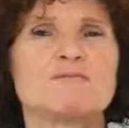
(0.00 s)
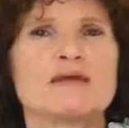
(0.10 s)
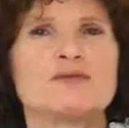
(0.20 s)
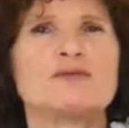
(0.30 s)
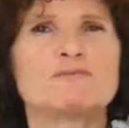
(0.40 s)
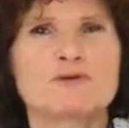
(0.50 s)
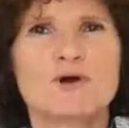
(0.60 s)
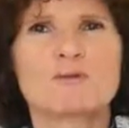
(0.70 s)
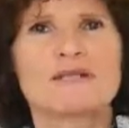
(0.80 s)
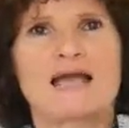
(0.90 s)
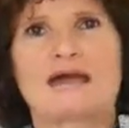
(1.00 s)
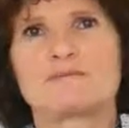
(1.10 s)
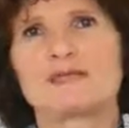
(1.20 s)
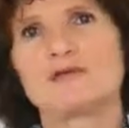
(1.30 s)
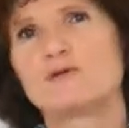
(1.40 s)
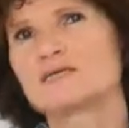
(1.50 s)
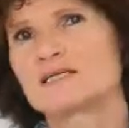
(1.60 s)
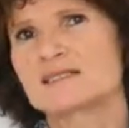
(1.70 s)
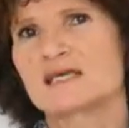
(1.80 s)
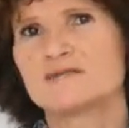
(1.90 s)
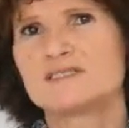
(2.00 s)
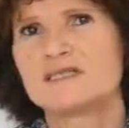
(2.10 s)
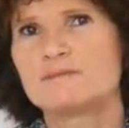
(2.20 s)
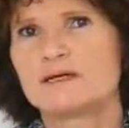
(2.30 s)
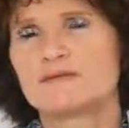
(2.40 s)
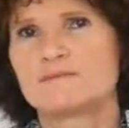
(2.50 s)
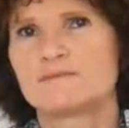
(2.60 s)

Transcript: make you properly happy, or does it go deeper?